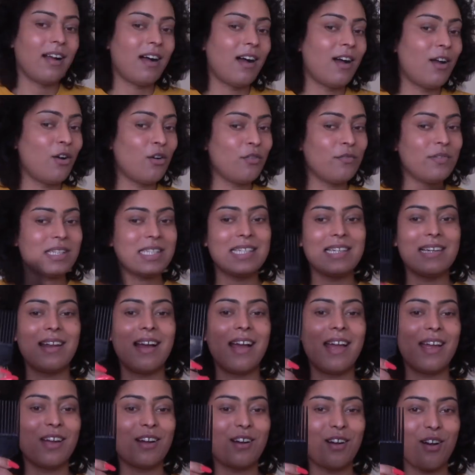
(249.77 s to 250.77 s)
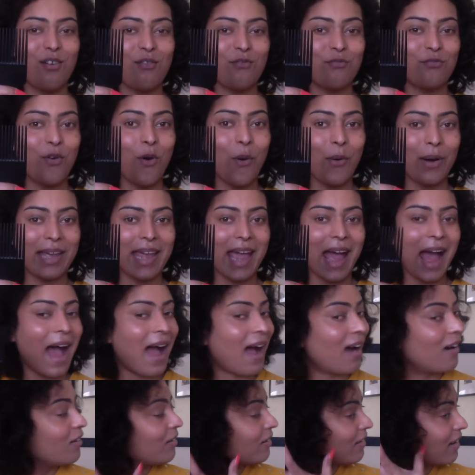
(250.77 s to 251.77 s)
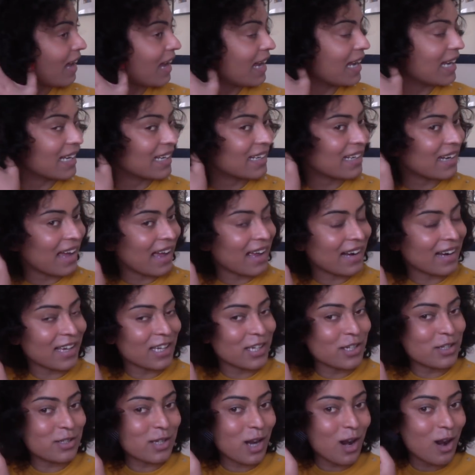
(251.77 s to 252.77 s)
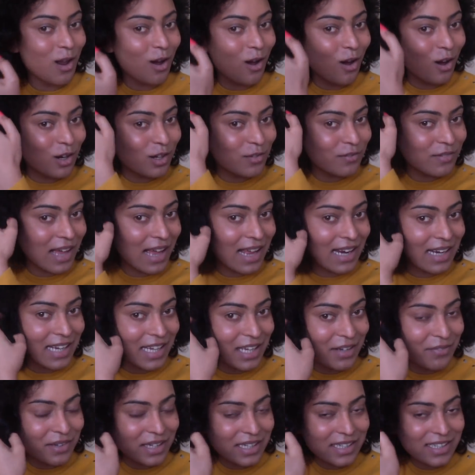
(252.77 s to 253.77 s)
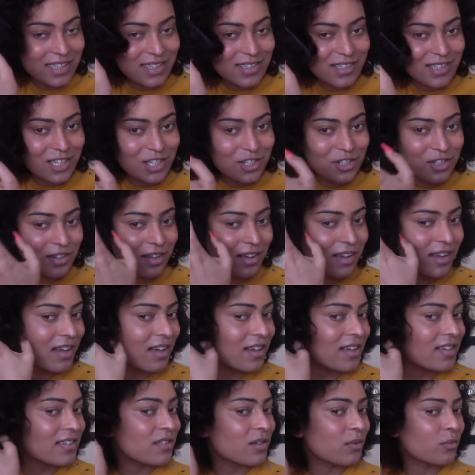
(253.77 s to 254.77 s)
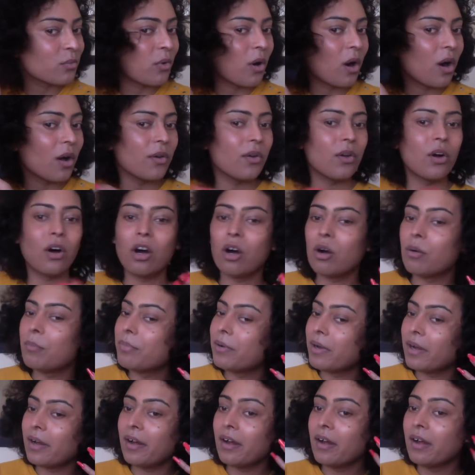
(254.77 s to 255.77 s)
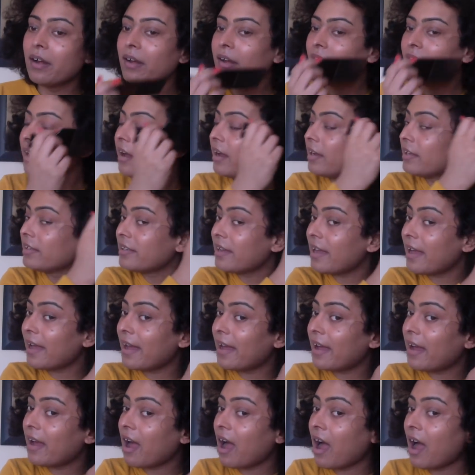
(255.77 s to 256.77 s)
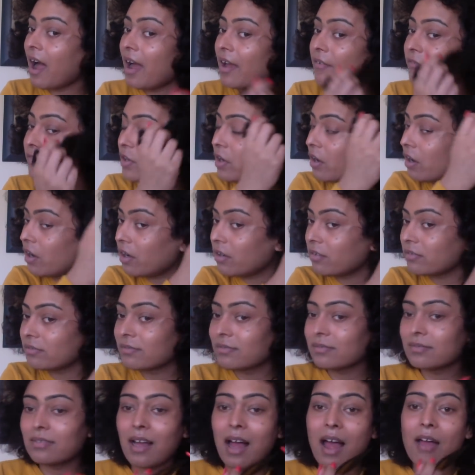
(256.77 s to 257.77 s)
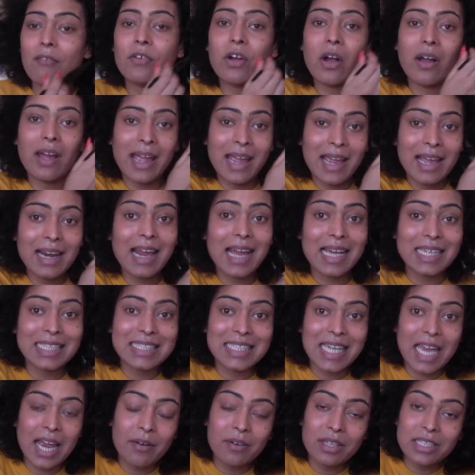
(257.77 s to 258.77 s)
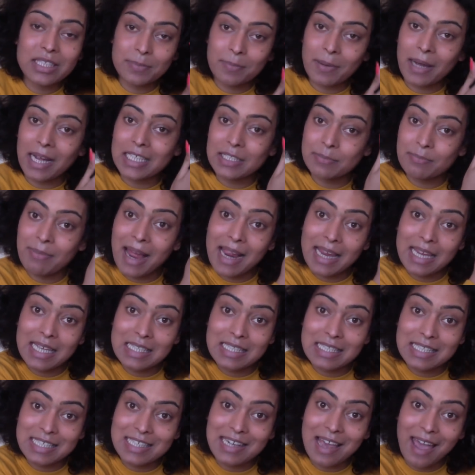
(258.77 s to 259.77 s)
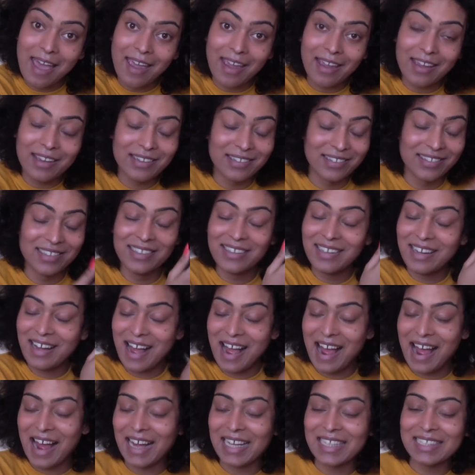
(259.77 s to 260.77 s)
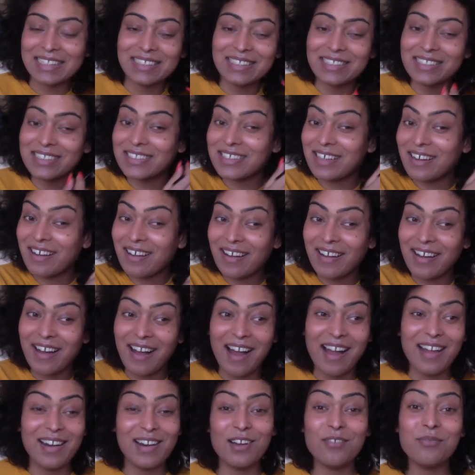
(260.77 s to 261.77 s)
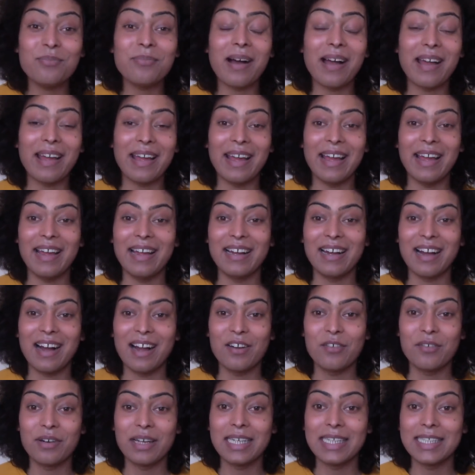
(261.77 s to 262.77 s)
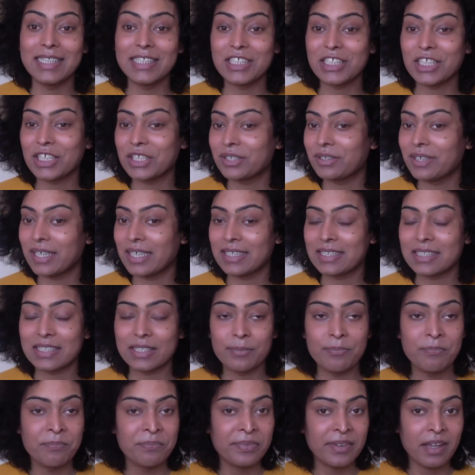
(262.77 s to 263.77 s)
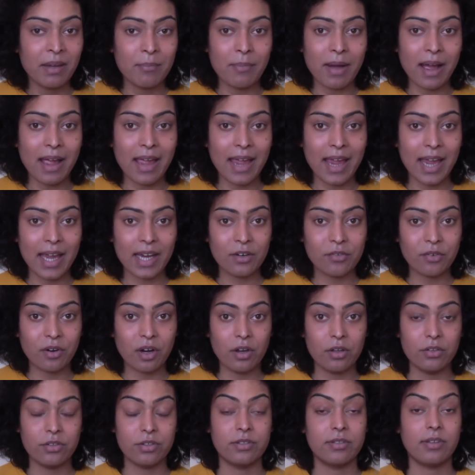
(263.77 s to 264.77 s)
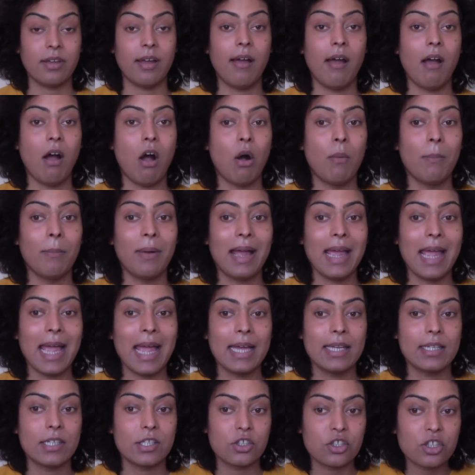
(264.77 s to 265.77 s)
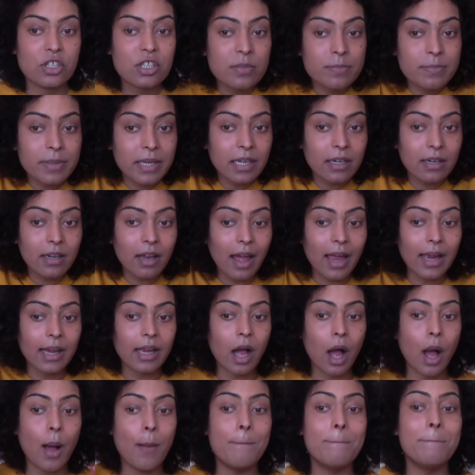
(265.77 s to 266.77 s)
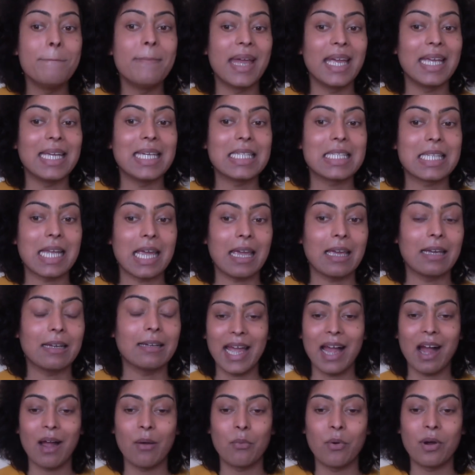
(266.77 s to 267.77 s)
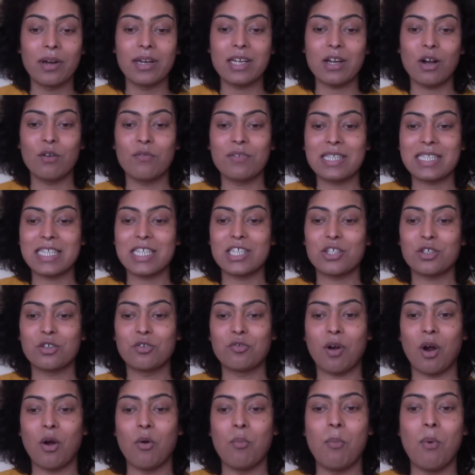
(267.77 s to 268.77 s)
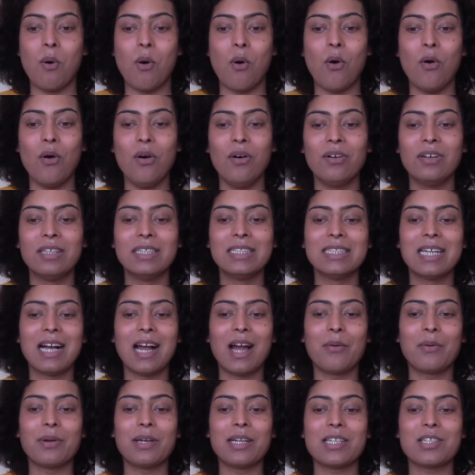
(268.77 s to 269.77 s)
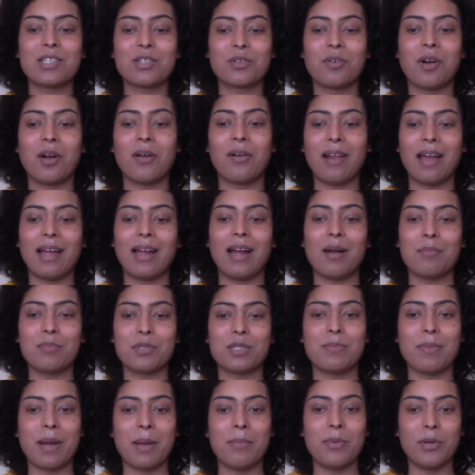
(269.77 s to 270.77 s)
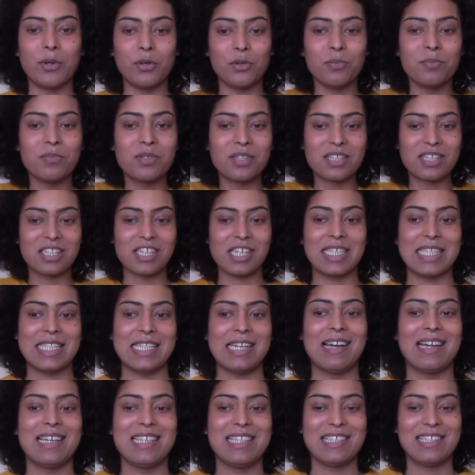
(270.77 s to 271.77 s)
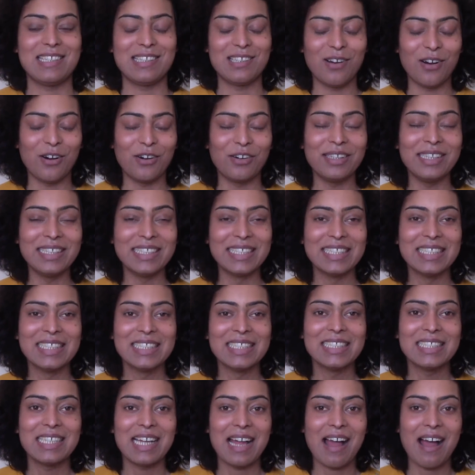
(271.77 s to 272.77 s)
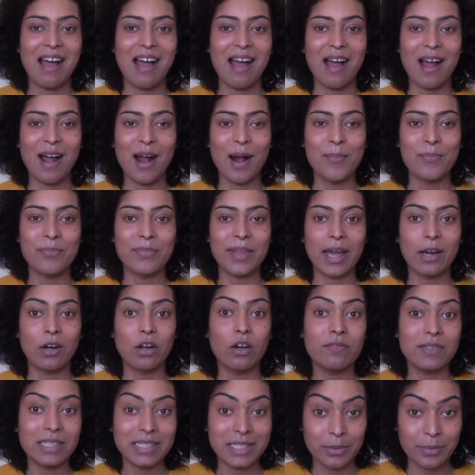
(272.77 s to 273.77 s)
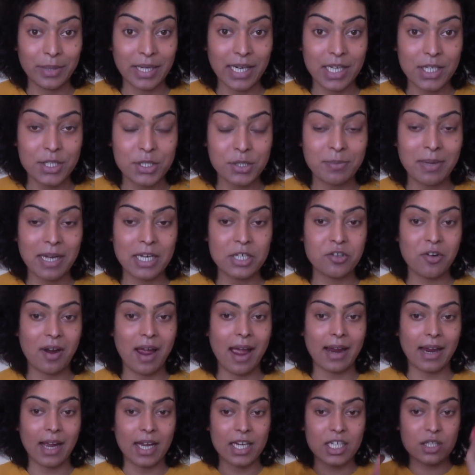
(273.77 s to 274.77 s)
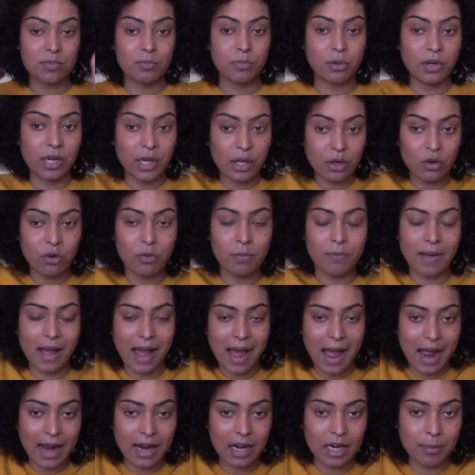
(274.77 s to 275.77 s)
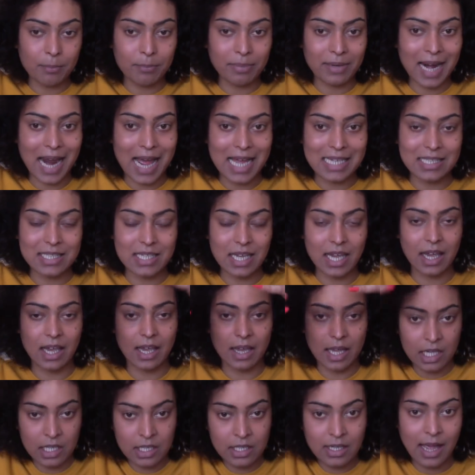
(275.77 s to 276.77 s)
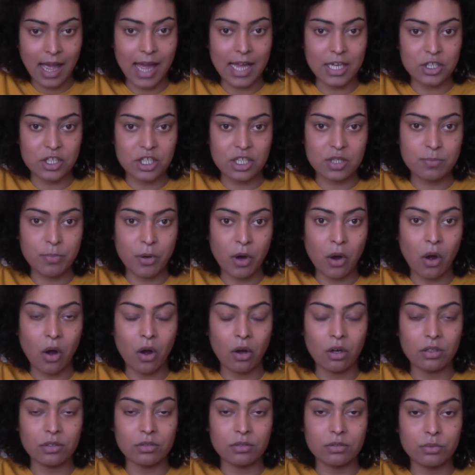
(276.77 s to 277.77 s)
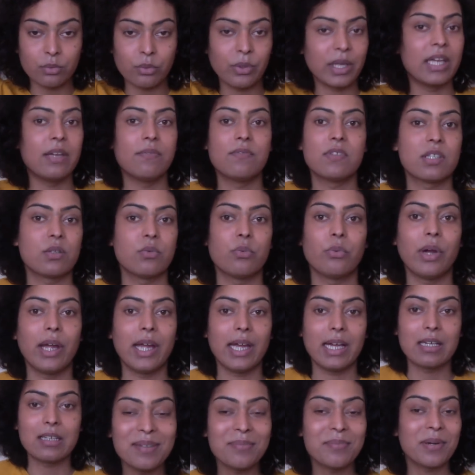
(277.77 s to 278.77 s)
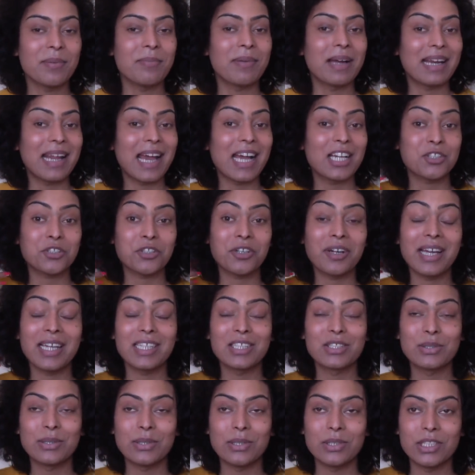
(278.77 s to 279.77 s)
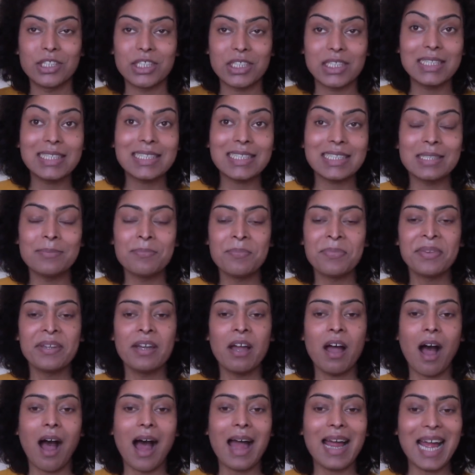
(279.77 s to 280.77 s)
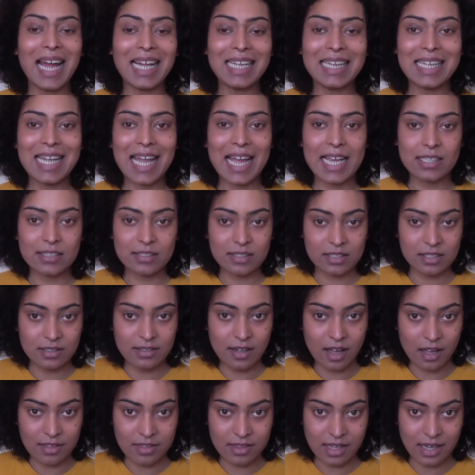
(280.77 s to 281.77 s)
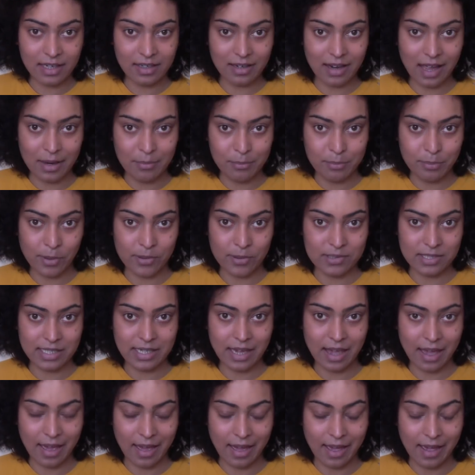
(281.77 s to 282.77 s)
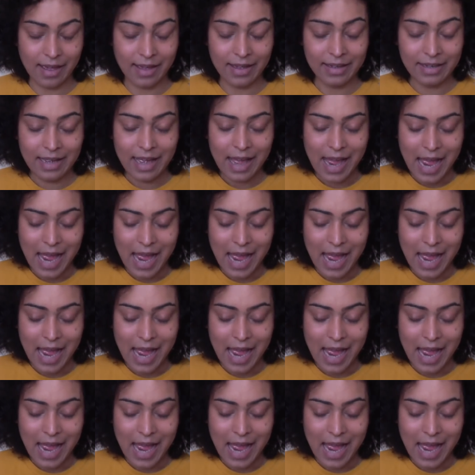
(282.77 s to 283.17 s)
I obviously like fork it out, like, and I use a lot of like leave-in conditioners and whatnot. But yeah, I've got hair like Scary Spice back in the day. And I love my hair, I really do. It's my hair growth on my head has just been like amazing. I want it obviously to grow more. I want it to grow like up to my boobs, just nice and long. And obviously when I do my drag, I just pull it all back, plait it, and just put on weaves and wigs. But my natural hair is gorgeous. I had next to nothing like body hair.